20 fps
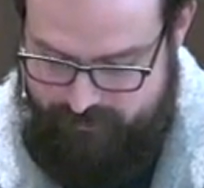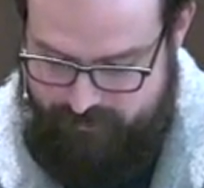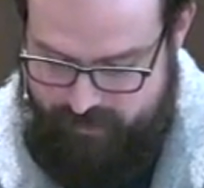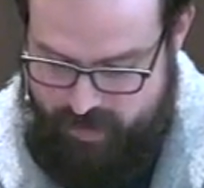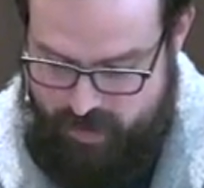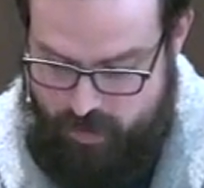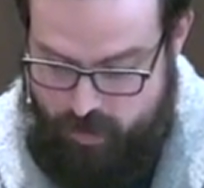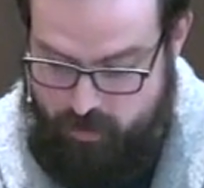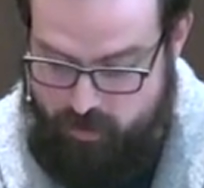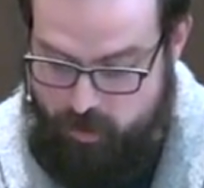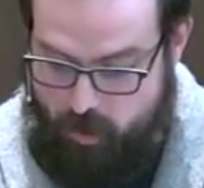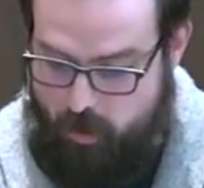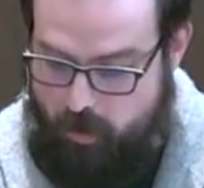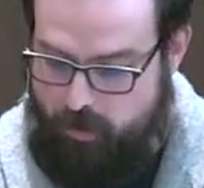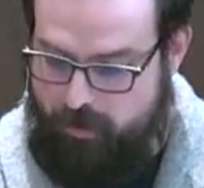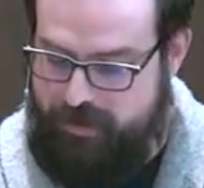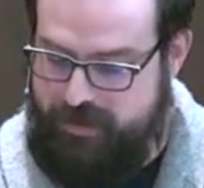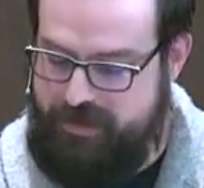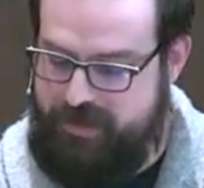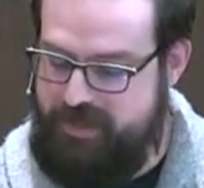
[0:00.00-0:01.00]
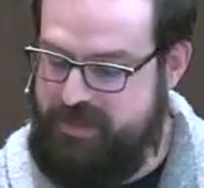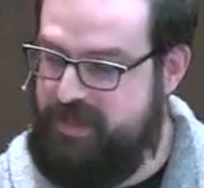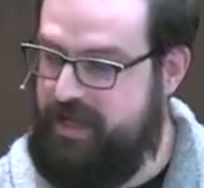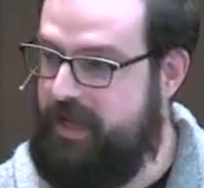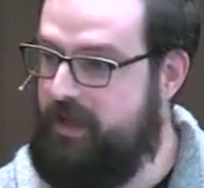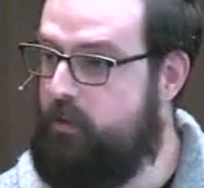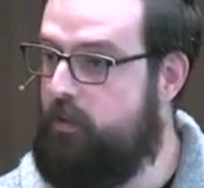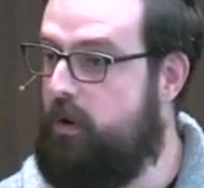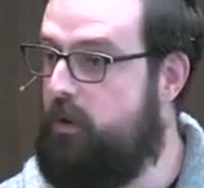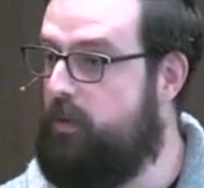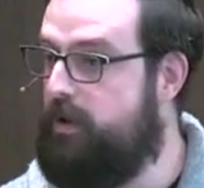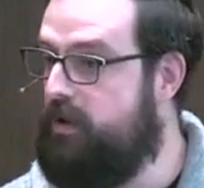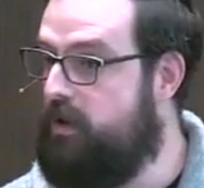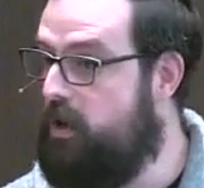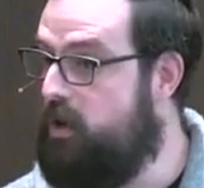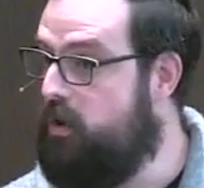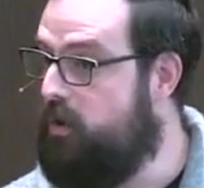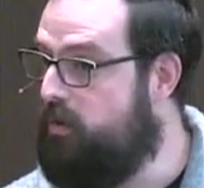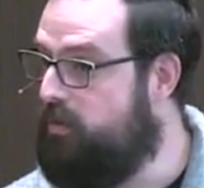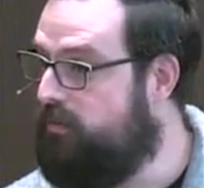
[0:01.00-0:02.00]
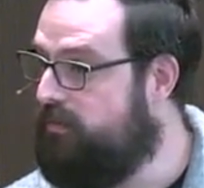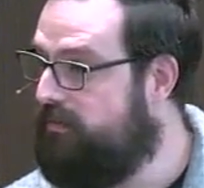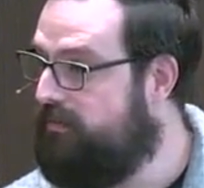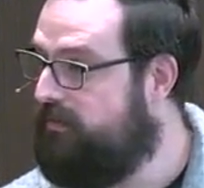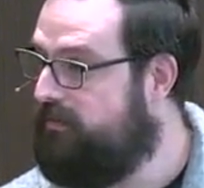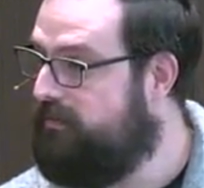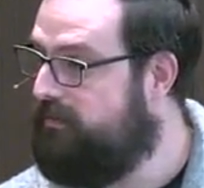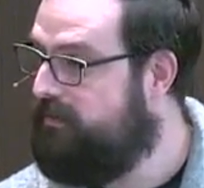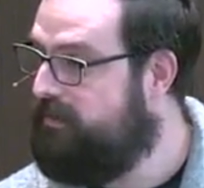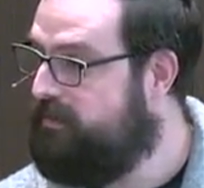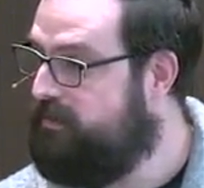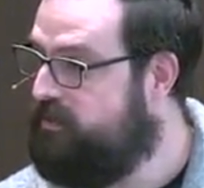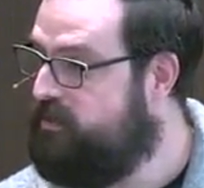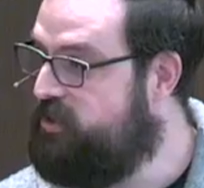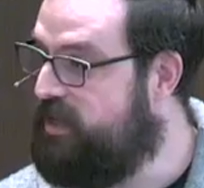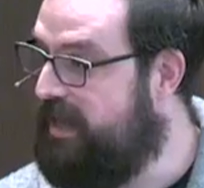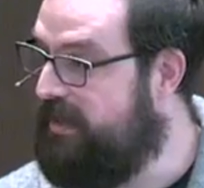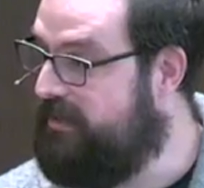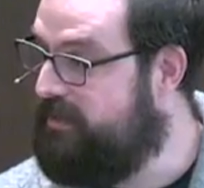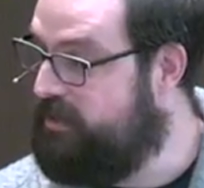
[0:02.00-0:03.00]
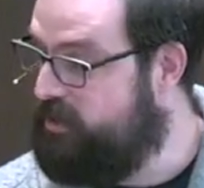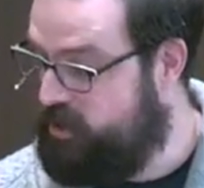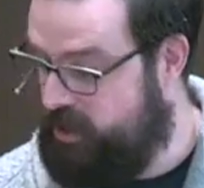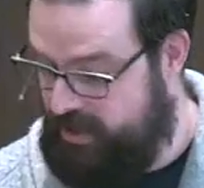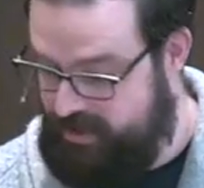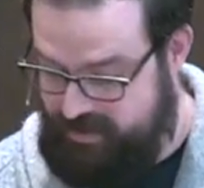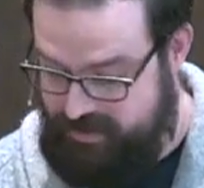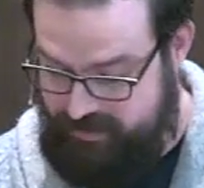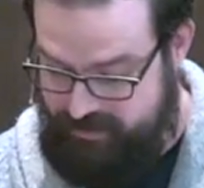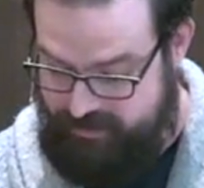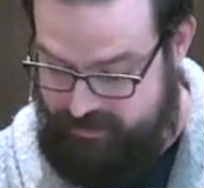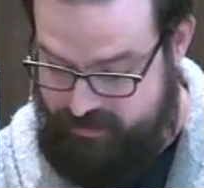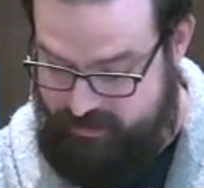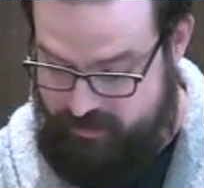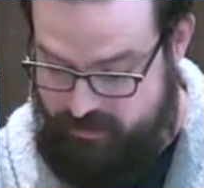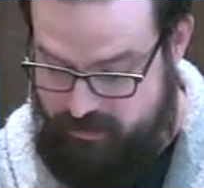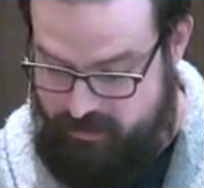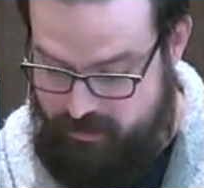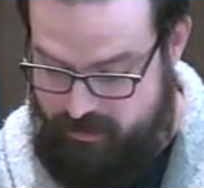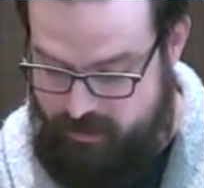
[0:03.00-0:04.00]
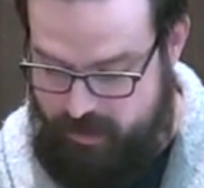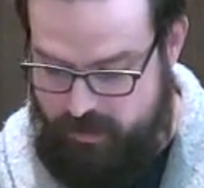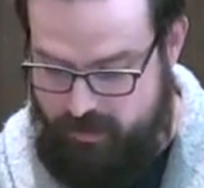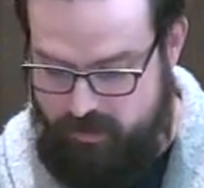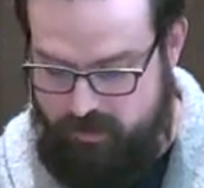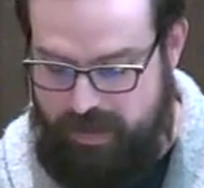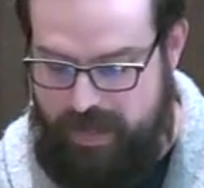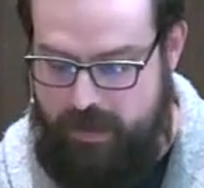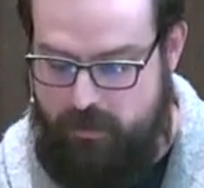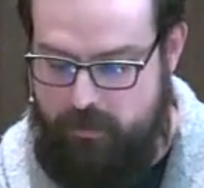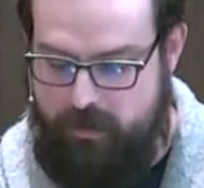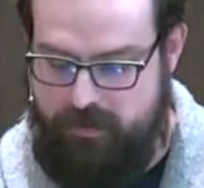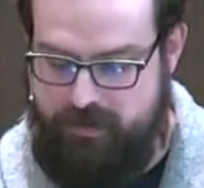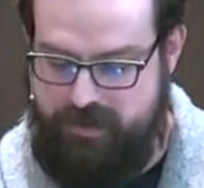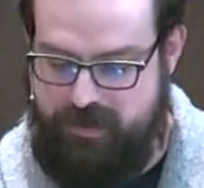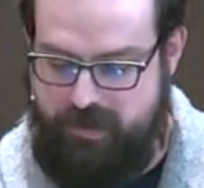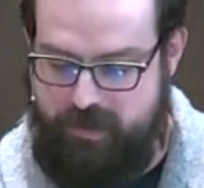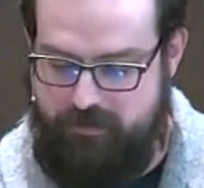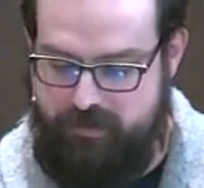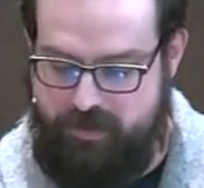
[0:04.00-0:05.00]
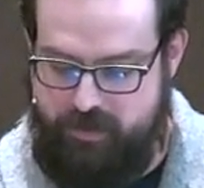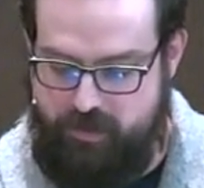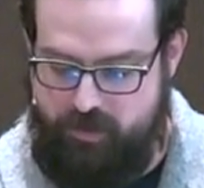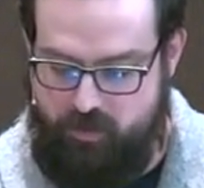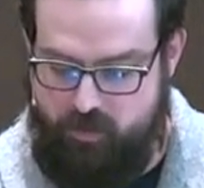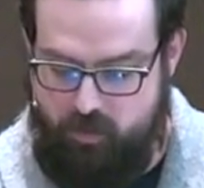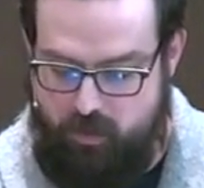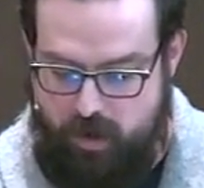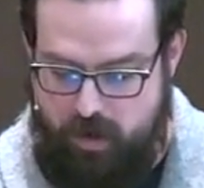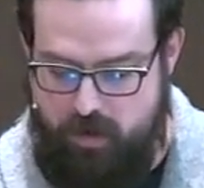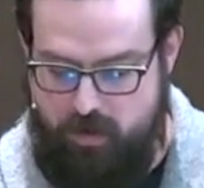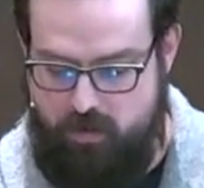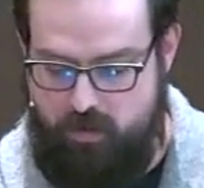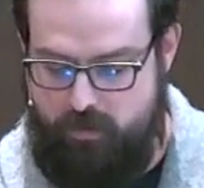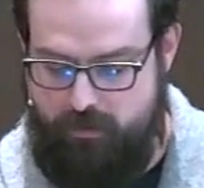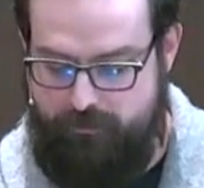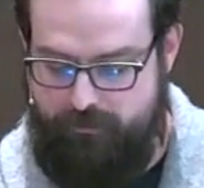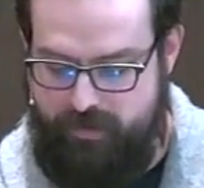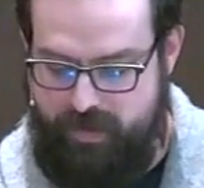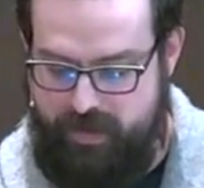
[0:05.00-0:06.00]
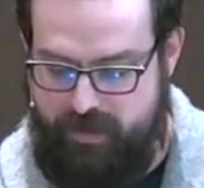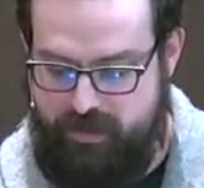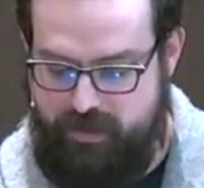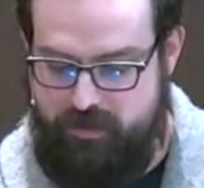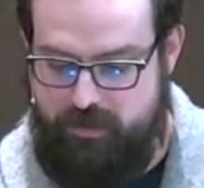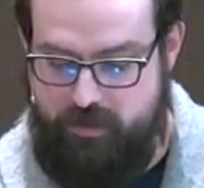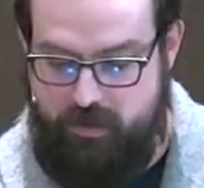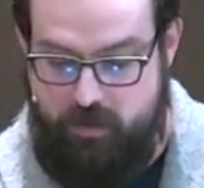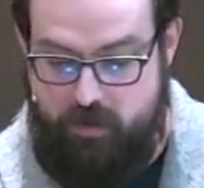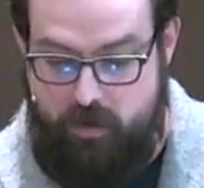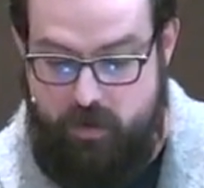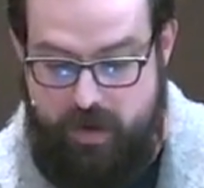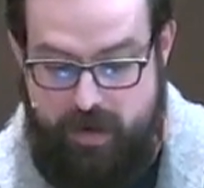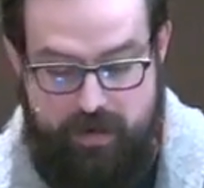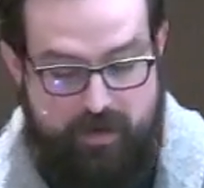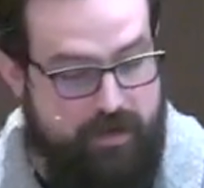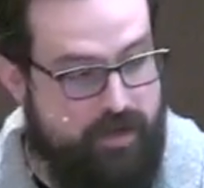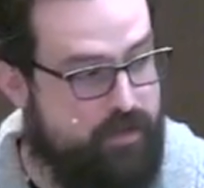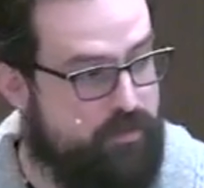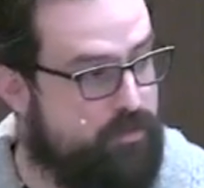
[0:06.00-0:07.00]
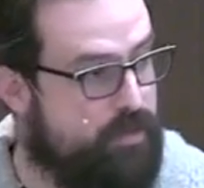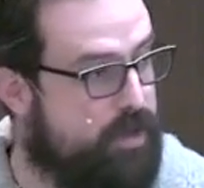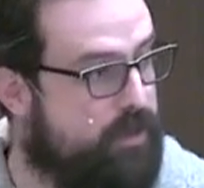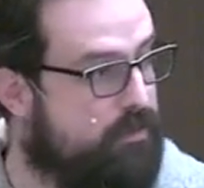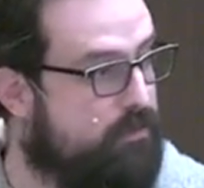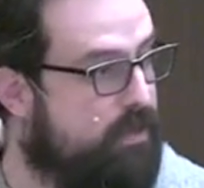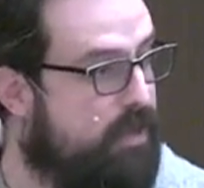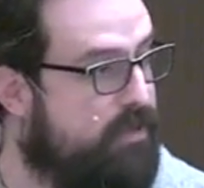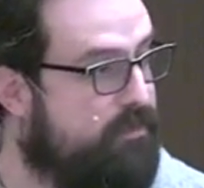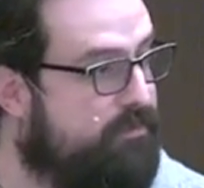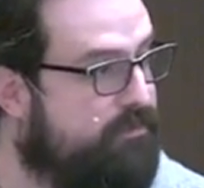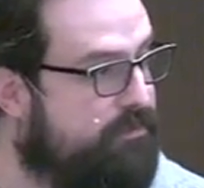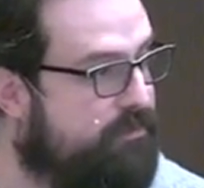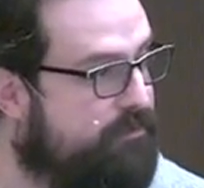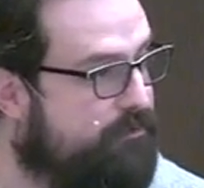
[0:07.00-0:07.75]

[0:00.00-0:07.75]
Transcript: Our goal is to take what we know, challenge it, and allow ourselves to grow into new and greater life.